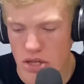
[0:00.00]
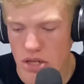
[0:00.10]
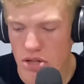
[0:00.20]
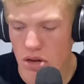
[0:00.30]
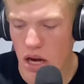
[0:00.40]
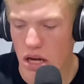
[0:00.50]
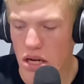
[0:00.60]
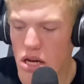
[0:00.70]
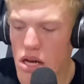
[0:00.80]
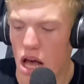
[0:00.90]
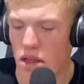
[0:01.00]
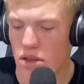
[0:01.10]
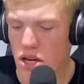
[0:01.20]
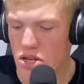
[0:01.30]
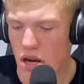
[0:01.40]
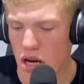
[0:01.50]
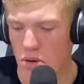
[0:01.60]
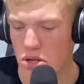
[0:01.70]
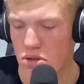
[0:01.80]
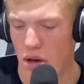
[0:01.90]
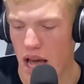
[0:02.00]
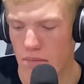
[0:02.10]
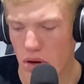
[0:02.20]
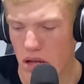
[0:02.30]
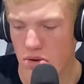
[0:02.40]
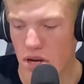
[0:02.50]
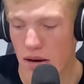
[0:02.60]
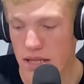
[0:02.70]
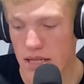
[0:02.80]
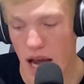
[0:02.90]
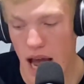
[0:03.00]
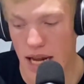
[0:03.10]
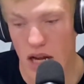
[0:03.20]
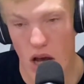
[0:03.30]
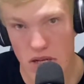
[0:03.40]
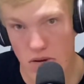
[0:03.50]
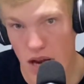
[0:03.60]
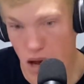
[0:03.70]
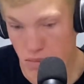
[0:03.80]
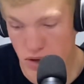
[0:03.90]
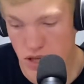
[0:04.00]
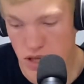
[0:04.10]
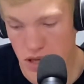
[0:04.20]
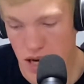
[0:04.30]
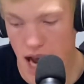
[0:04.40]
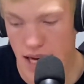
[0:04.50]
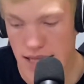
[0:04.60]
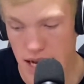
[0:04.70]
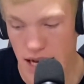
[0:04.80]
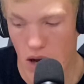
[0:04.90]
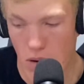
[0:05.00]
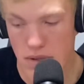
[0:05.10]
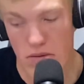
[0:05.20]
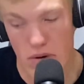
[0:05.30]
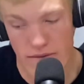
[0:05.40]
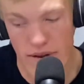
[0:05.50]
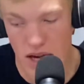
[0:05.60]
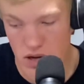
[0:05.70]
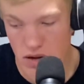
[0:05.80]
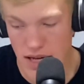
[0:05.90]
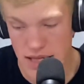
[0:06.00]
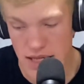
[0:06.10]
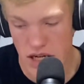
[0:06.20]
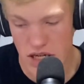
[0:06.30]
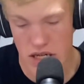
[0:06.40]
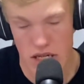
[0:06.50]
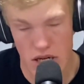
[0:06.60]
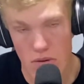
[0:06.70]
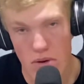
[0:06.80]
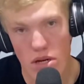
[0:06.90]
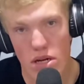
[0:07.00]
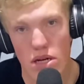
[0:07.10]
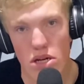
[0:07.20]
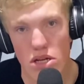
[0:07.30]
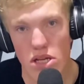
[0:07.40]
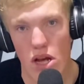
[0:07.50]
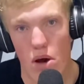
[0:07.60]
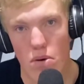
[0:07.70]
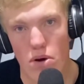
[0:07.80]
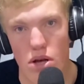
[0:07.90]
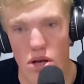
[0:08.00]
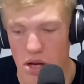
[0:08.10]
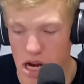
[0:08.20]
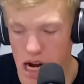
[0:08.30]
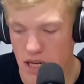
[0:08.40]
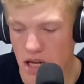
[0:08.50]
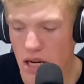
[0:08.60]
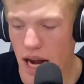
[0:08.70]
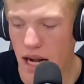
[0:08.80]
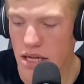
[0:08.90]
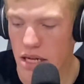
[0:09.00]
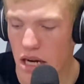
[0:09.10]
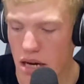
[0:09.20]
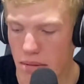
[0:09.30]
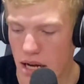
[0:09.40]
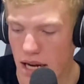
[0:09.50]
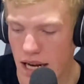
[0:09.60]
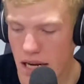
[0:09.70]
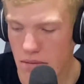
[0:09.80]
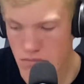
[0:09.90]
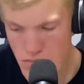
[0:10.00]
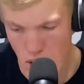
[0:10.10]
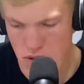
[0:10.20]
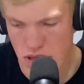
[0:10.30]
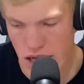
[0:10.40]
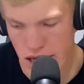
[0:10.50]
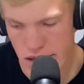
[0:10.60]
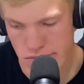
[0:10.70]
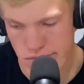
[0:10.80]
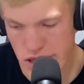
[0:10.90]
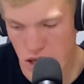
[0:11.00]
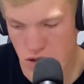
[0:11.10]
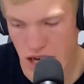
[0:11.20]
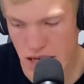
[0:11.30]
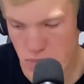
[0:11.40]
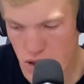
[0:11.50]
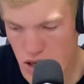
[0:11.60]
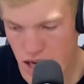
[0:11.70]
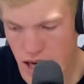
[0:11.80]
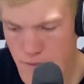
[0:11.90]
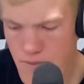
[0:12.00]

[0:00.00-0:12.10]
truck a third truck, which will have multiple drivers, as also Kyle Busch has said that he hopes to run five truck races next year too. So it's good that they're going to be able to keep mostly, you know, Chase Purdy,